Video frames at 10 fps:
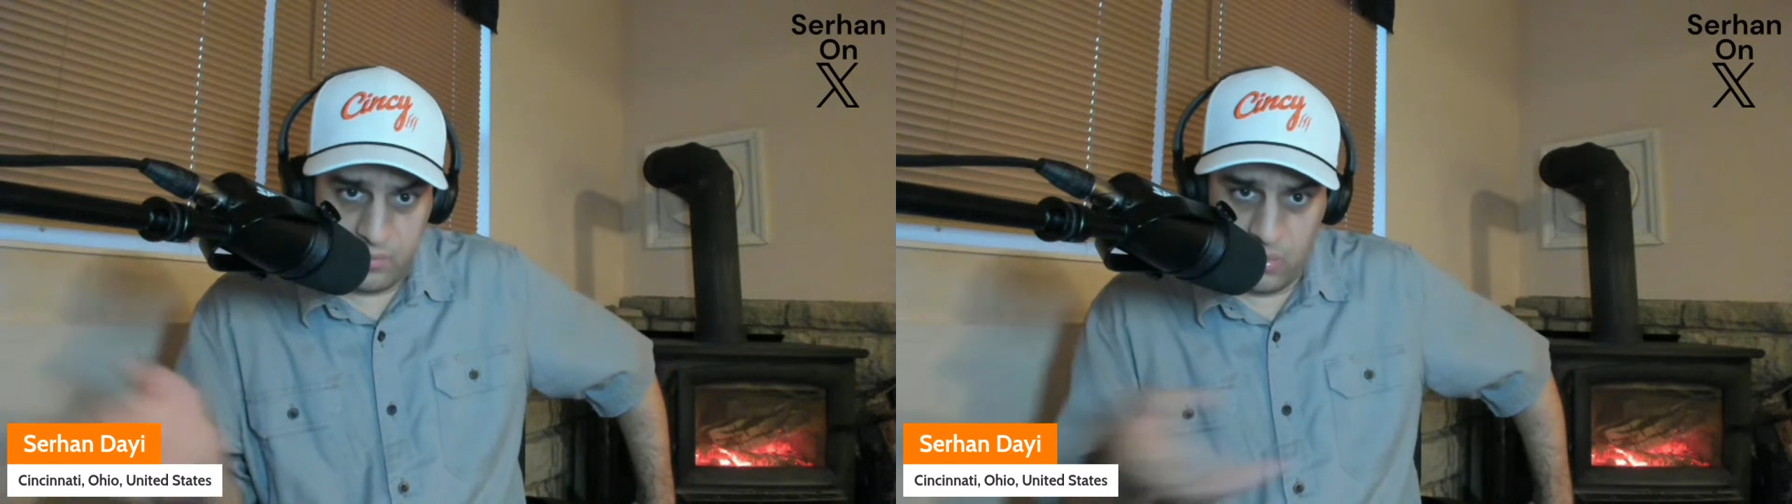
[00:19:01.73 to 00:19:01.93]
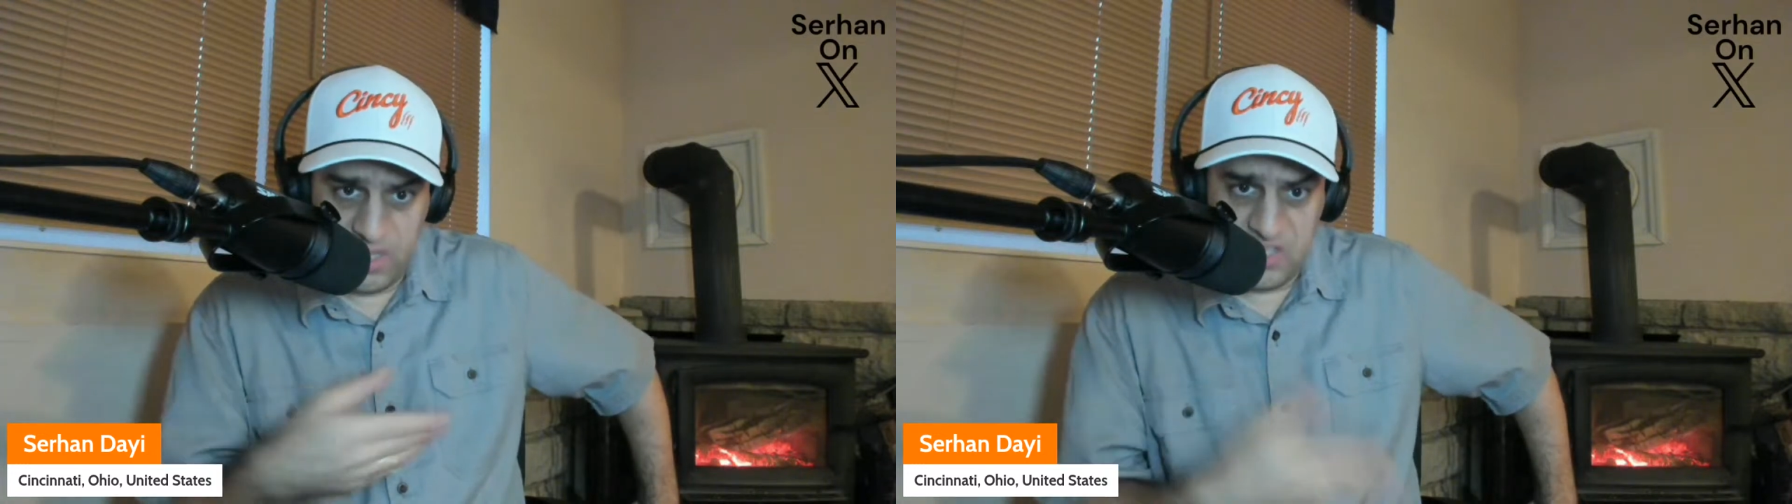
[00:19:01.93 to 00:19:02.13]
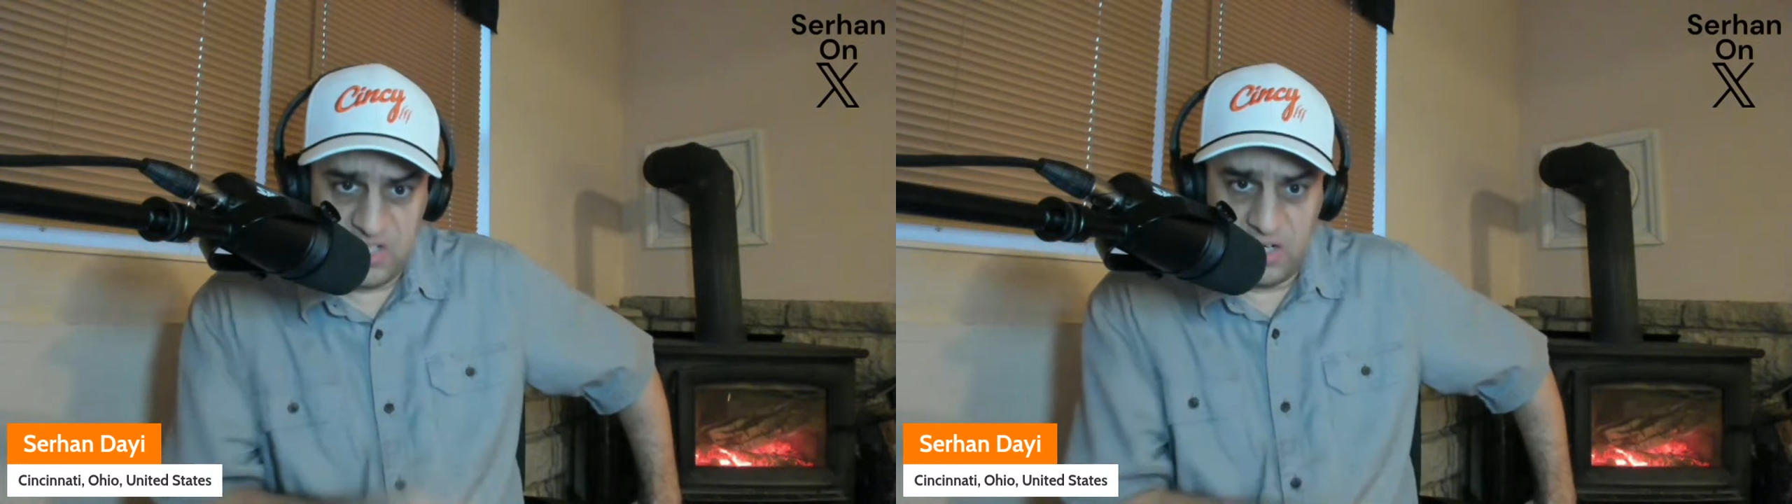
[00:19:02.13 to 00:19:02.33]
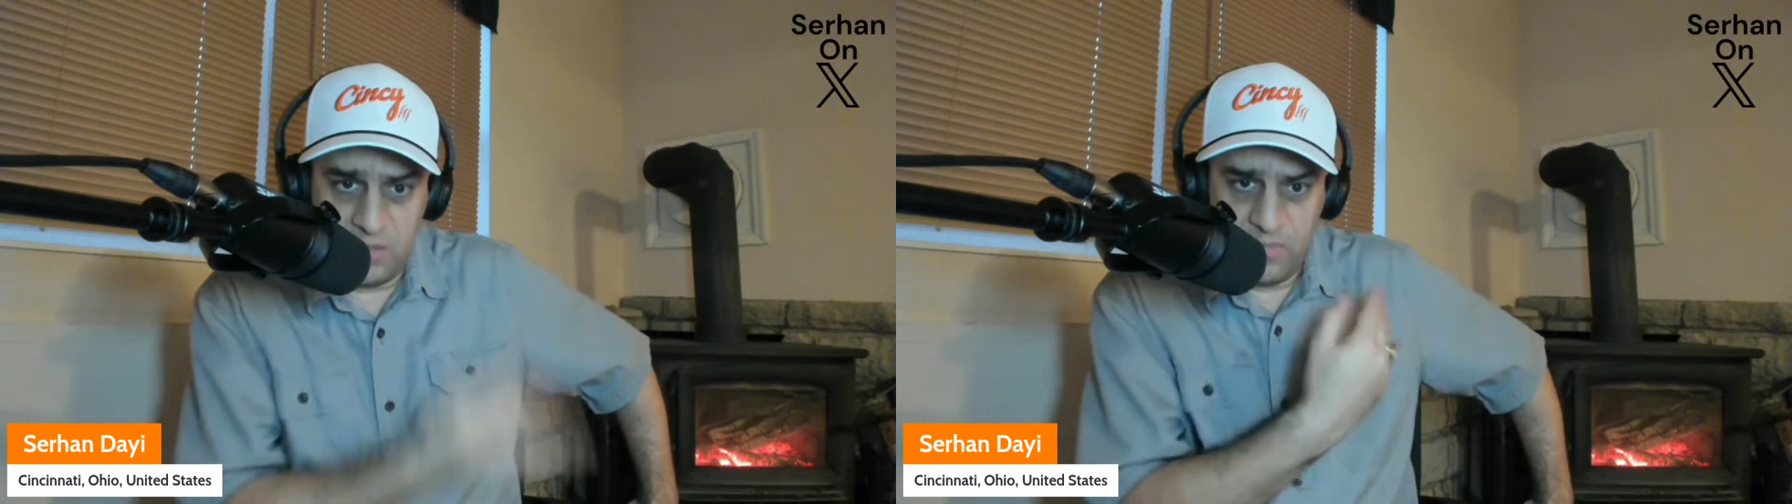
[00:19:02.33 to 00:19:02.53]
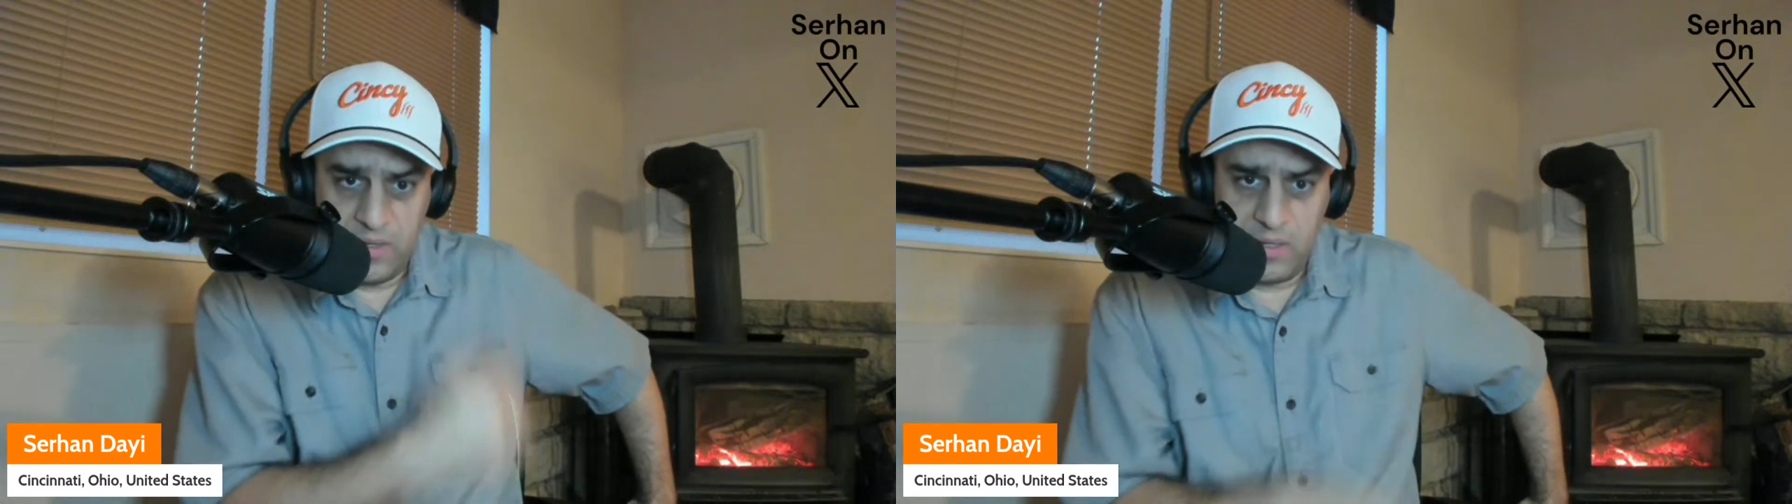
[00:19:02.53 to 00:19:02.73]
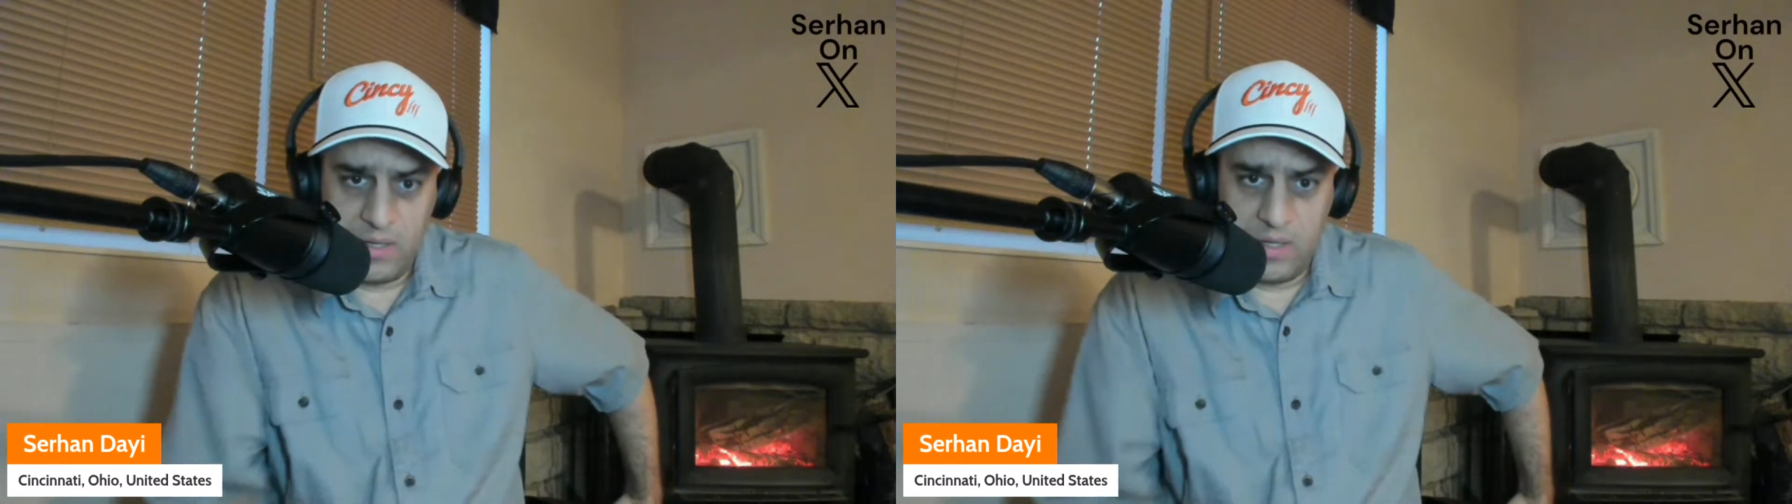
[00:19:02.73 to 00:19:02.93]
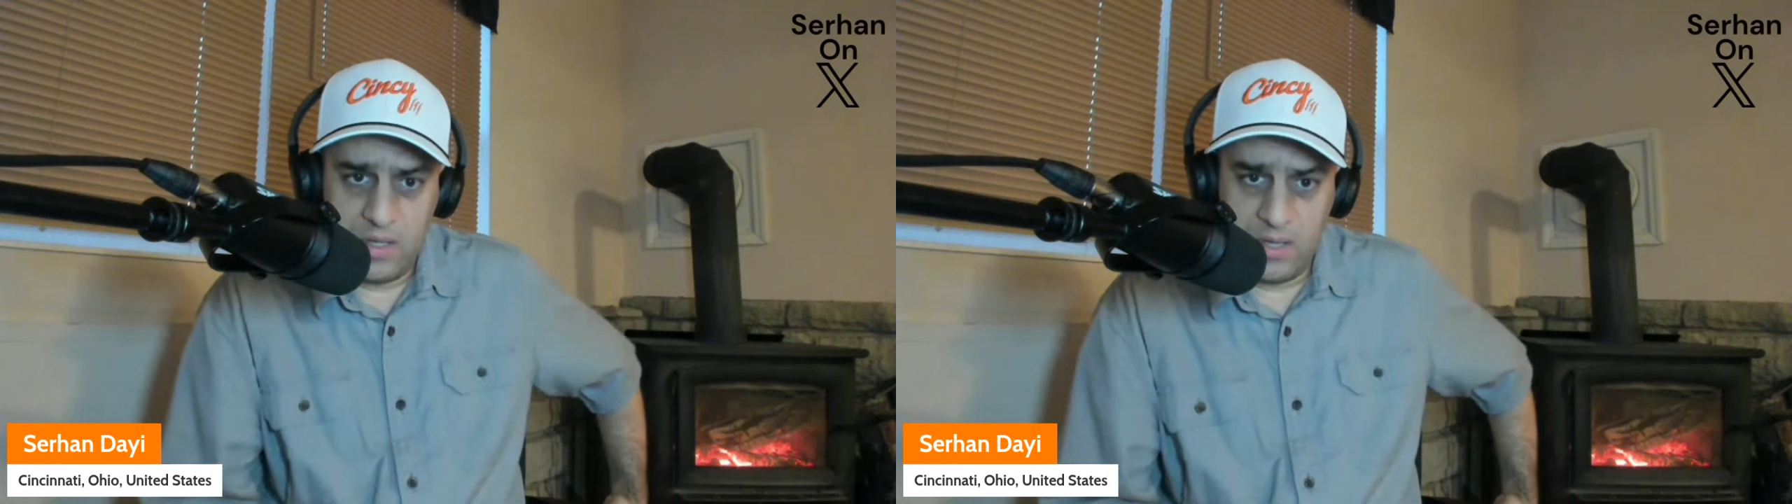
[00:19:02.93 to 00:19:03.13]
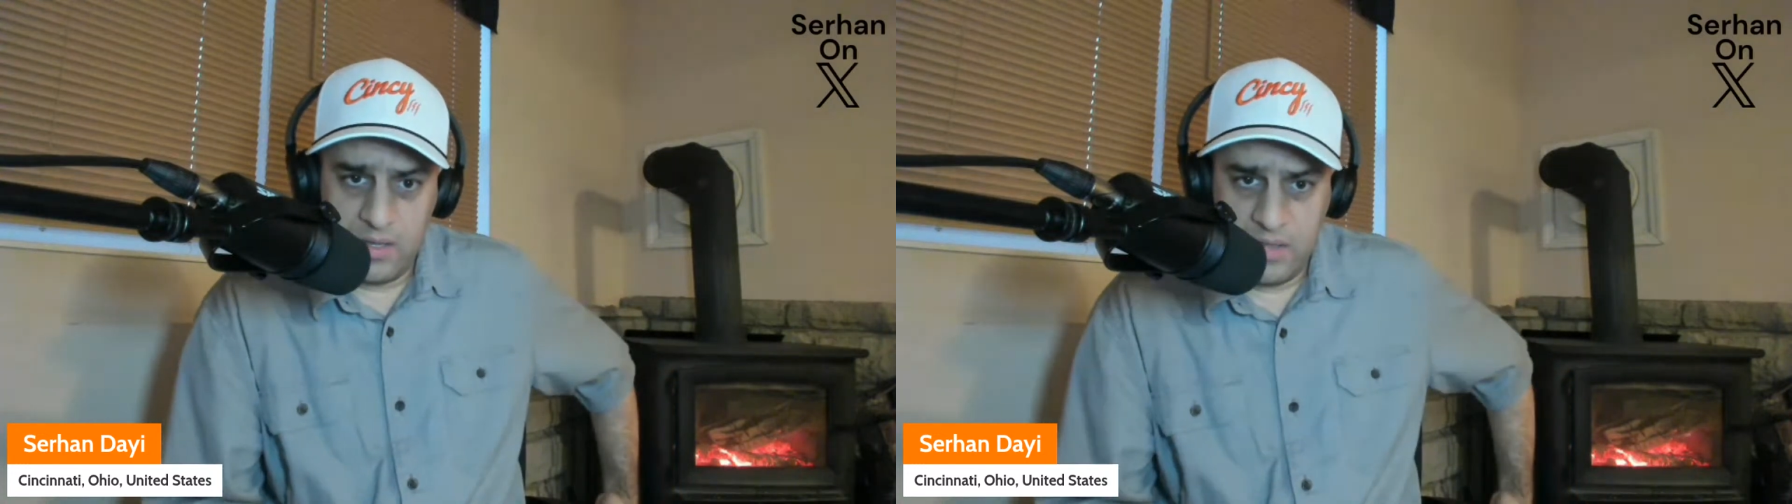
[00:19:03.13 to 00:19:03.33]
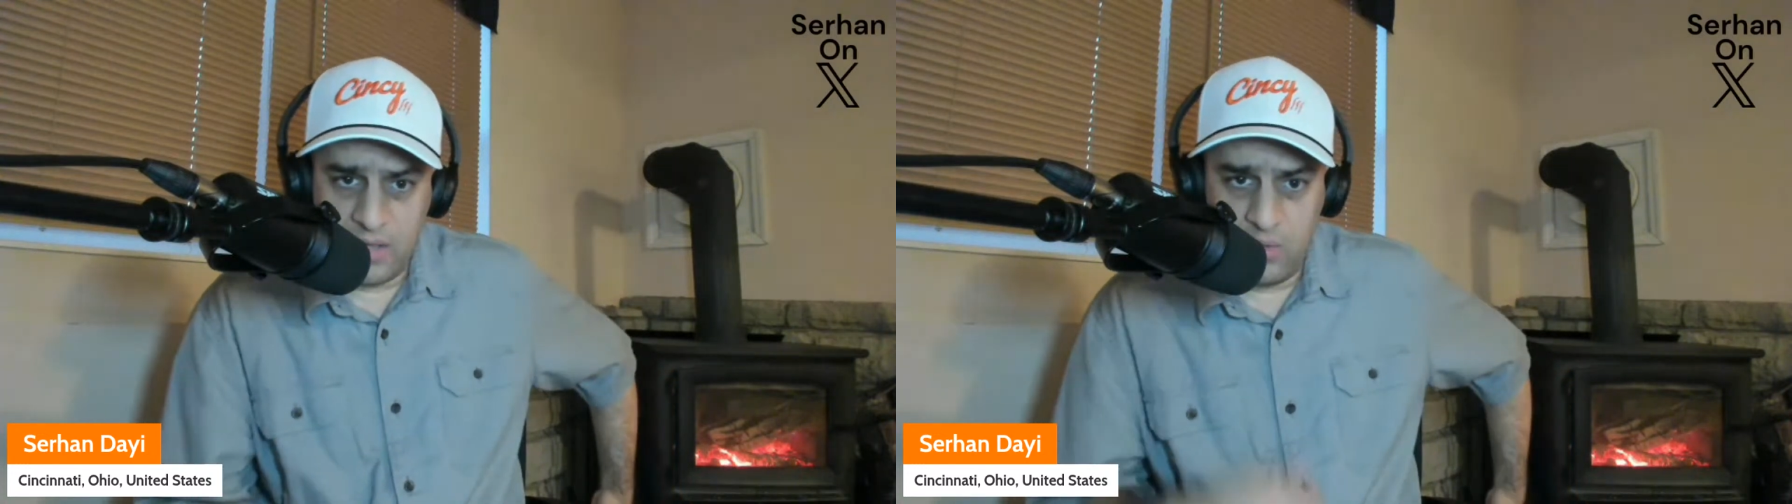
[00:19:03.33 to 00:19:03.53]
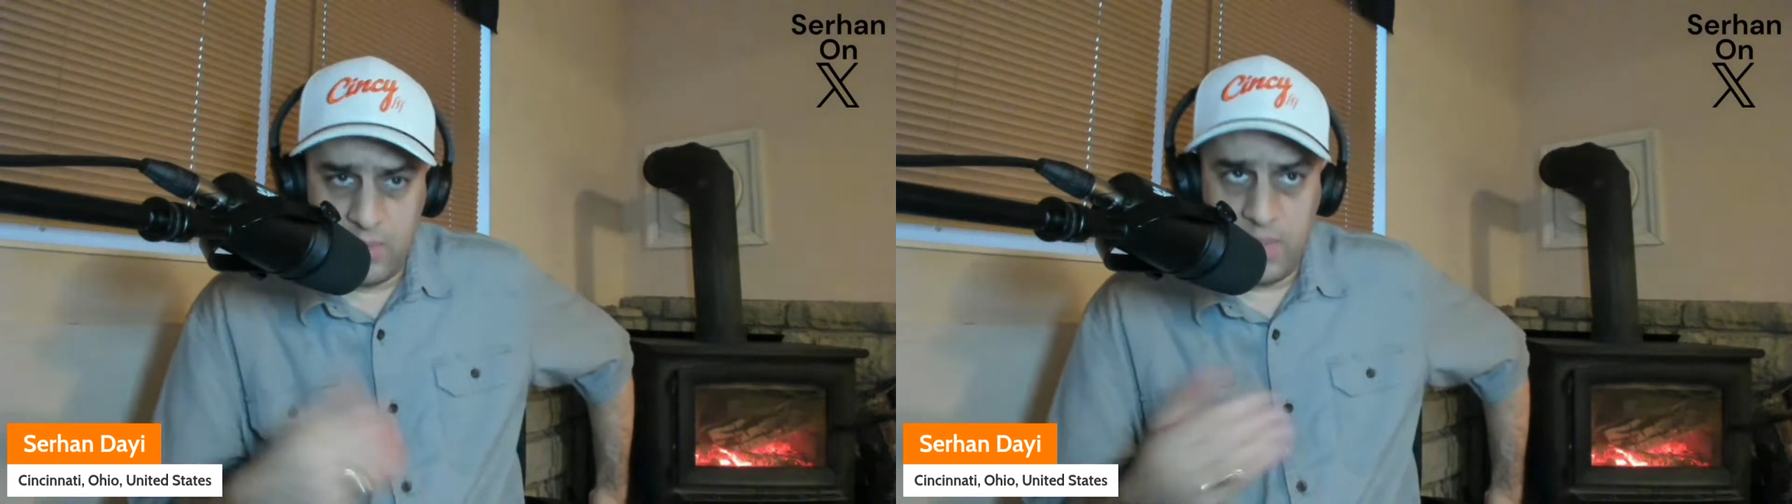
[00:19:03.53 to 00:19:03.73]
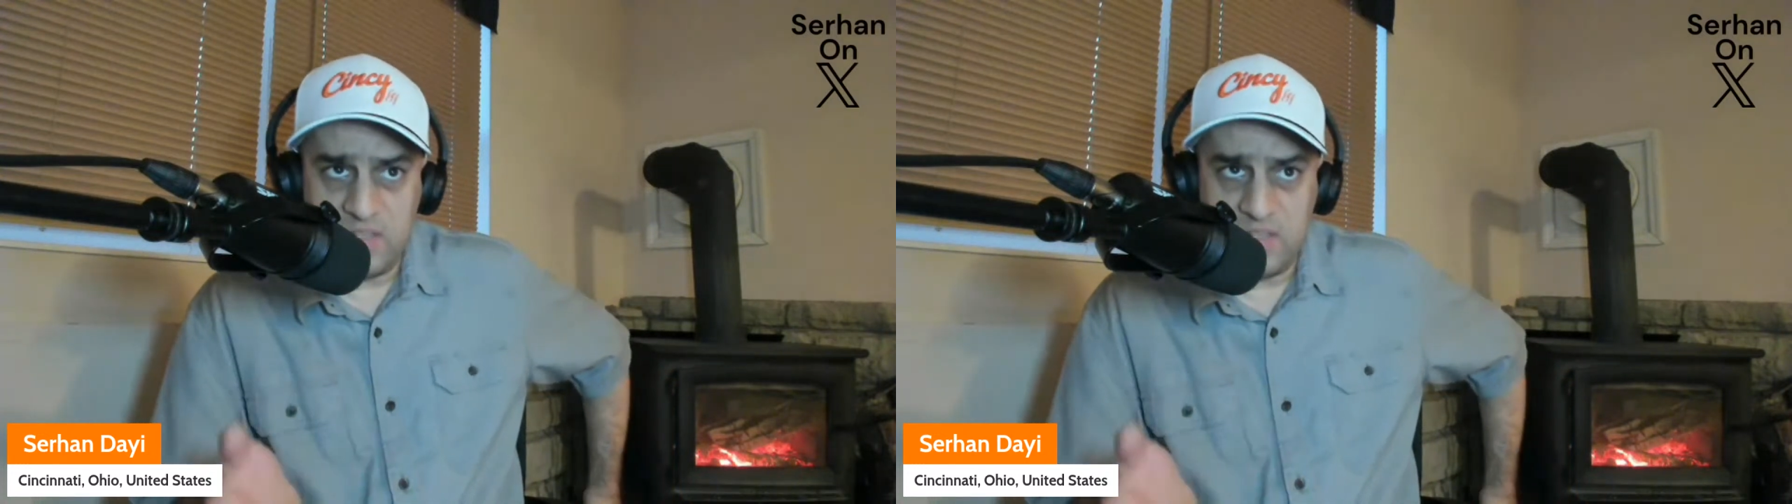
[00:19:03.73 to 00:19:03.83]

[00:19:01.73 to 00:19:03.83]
but when you consider that Green